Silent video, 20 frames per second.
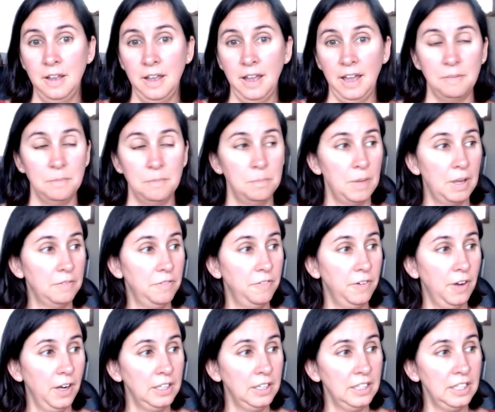Um, and
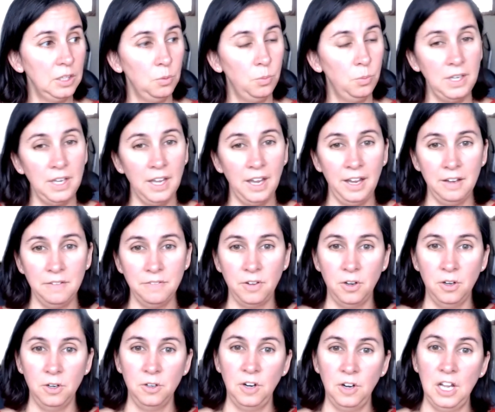finally, we have
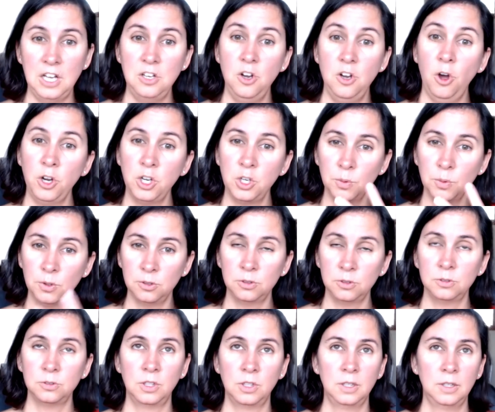our
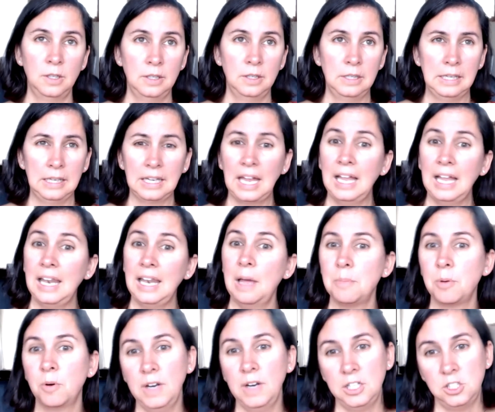inaugural
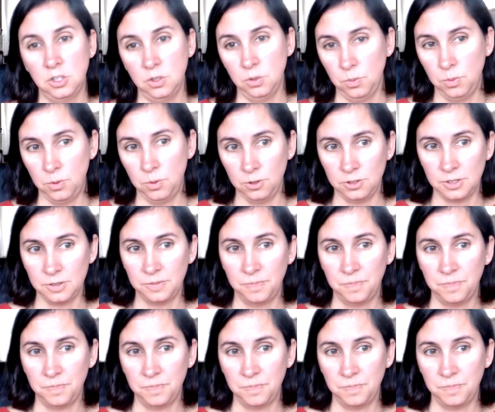collaboration award.